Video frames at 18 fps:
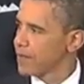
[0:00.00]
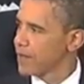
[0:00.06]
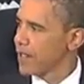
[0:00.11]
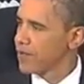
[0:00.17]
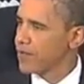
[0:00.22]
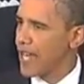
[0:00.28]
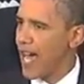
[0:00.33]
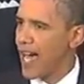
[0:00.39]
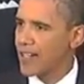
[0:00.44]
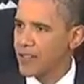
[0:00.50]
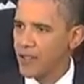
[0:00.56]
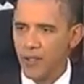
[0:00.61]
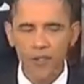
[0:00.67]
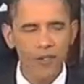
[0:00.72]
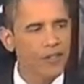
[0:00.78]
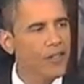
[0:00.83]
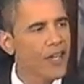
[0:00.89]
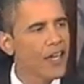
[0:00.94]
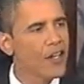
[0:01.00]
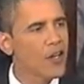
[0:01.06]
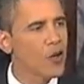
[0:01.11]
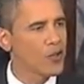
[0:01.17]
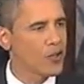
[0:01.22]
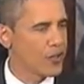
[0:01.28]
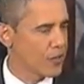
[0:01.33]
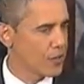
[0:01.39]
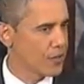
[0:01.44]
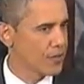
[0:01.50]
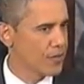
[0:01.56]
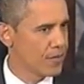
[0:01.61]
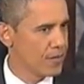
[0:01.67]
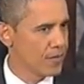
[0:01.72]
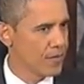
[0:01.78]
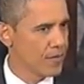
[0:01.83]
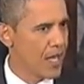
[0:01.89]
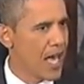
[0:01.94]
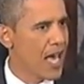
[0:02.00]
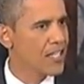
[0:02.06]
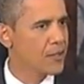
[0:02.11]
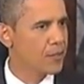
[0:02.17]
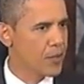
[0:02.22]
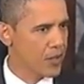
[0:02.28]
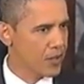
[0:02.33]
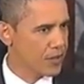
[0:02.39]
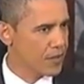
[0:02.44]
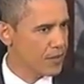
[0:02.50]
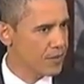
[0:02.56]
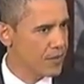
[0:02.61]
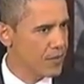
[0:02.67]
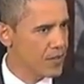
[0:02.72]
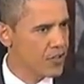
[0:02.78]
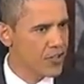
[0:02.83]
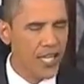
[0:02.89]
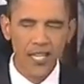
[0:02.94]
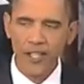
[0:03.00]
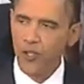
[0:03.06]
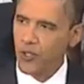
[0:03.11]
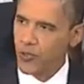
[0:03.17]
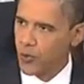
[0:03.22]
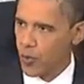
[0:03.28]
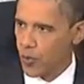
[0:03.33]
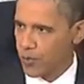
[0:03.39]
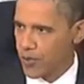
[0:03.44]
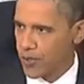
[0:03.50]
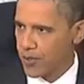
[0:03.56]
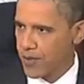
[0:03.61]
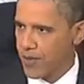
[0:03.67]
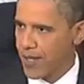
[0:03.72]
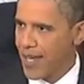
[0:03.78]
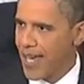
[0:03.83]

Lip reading: of doctors and nurses, hospitals, seniors groups,